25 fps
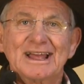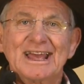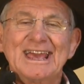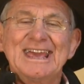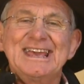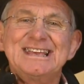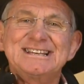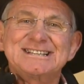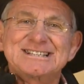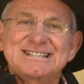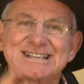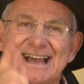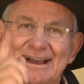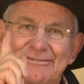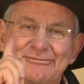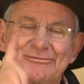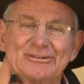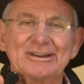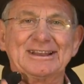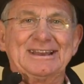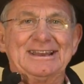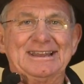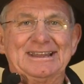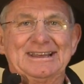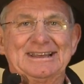He
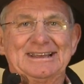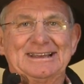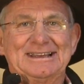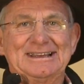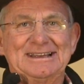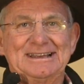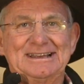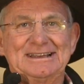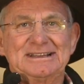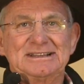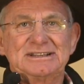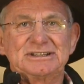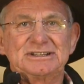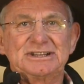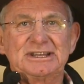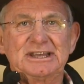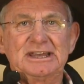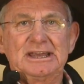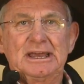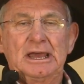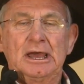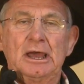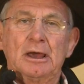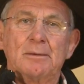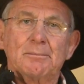suffered, see.
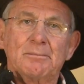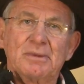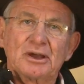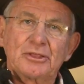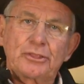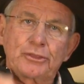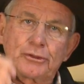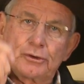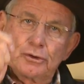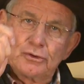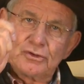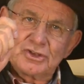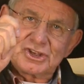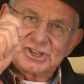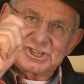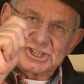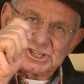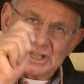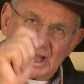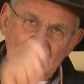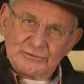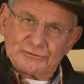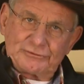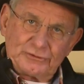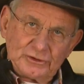But through the
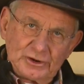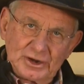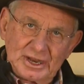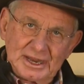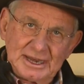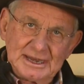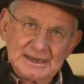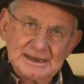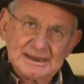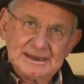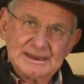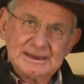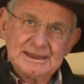suffering,